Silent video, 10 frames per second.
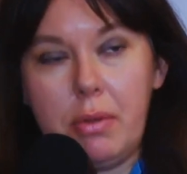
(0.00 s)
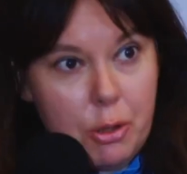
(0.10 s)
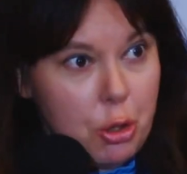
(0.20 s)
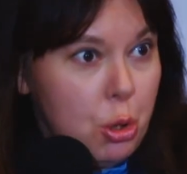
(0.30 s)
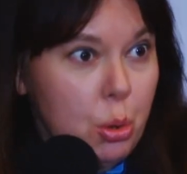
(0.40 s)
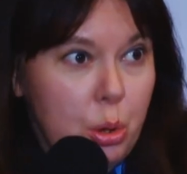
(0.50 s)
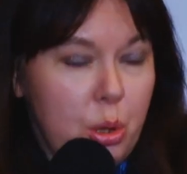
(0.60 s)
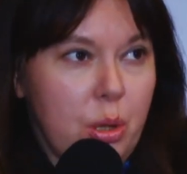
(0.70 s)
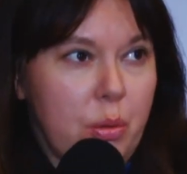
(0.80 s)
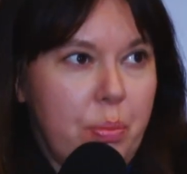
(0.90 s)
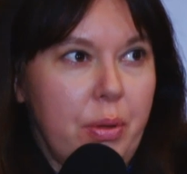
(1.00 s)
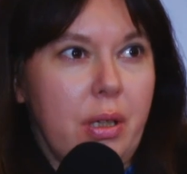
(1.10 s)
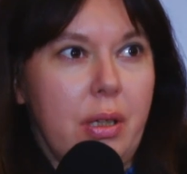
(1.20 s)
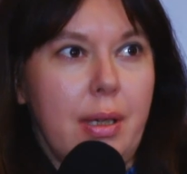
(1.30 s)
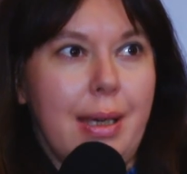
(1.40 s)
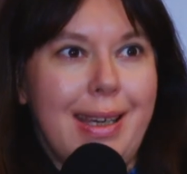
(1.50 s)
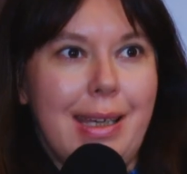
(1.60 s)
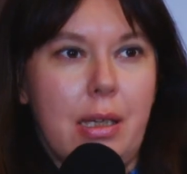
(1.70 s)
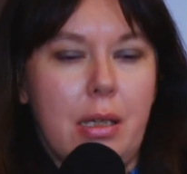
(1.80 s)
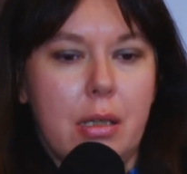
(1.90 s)
We should be
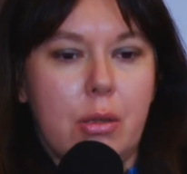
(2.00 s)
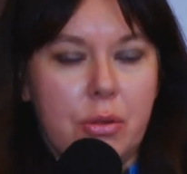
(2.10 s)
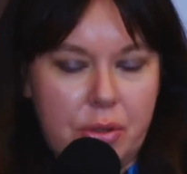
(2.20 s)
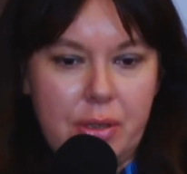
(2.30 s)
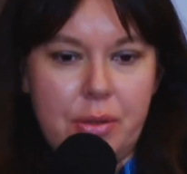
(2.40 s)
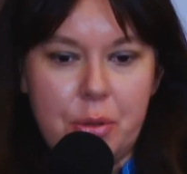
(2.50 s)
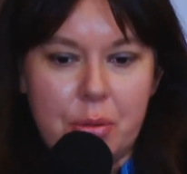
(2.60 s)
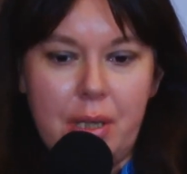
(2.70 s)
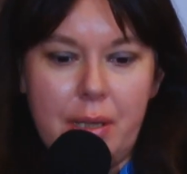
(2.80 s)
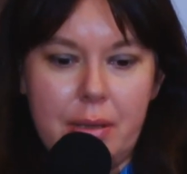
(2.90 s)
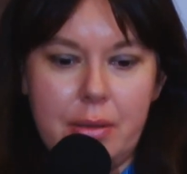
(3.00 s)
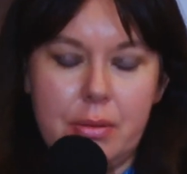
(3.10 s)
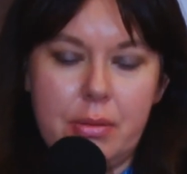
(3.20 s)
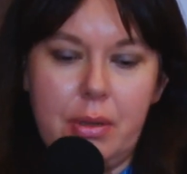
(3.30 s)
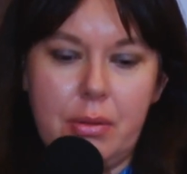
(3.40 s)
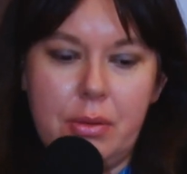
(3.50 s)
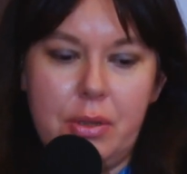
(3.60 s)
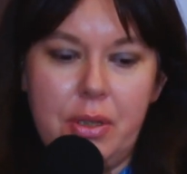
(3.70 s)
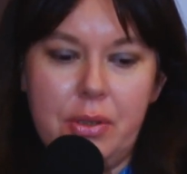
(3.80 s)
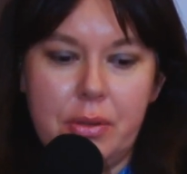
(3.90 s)
concentrated on
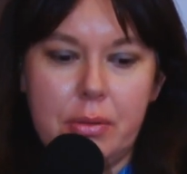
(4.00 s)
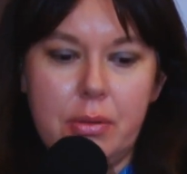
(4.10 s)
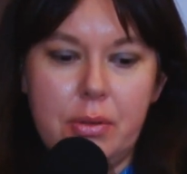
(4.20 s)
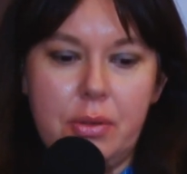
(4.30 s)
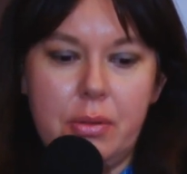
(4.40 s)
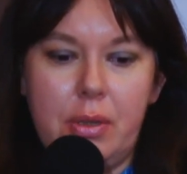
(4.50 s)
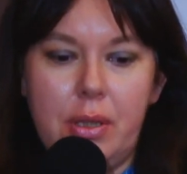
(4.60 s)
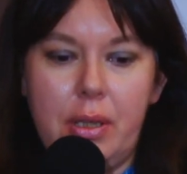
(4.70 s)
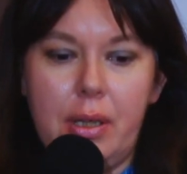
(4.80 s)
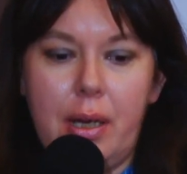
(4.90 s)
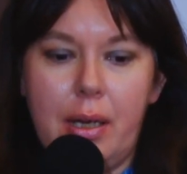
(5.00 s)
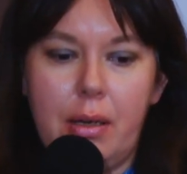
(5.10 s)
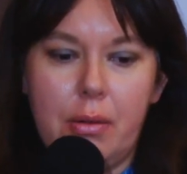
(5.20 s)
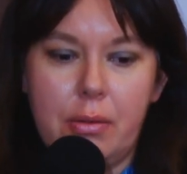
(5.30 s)
this also in the eye